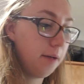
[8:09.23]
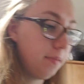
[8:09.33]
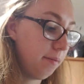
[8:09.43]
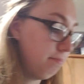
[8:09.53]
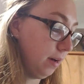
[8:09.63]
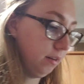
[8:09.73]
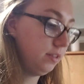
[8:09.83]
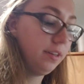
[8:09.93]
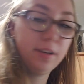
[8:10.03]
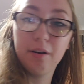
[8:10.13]
I'm about
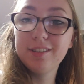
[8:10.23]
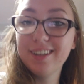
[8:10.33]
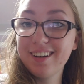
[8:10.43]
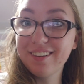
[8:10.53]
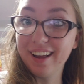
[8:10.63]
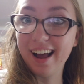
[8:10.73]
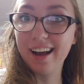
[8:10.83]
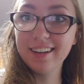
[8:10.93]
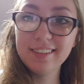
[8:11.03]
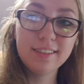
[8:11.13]
to go to
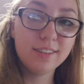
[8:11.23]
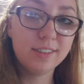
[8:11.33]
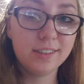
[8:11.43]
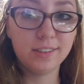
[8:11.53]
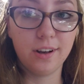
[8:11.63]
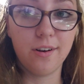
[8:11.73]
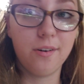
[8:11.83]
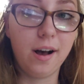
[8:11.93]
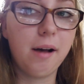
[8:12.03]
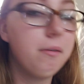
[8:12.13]
class, so
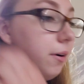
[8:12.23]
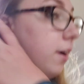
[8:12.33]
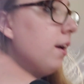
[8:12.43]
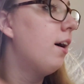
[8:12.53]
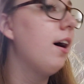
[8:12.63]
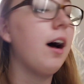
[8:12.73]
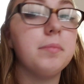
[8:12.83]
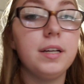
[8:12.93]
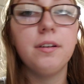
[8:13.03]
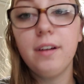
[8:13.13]
I will
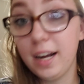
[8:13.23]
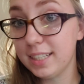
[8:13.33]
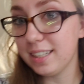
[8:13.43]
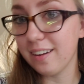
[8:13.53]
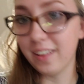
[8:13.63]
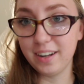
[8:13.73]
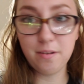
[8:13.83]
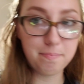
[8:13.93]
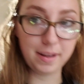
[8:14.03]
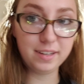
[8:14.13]
update you guys in a
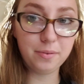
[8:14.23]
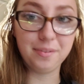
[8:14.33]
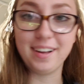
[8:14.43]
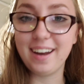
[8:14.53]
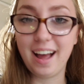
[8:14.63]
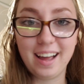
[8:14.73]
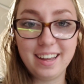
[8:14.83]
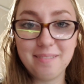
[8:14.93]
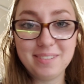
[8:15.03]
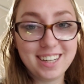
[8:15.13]
little bit when I
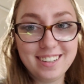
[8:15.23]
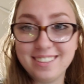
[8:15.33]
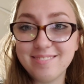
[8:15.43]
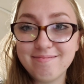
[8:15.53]
am done.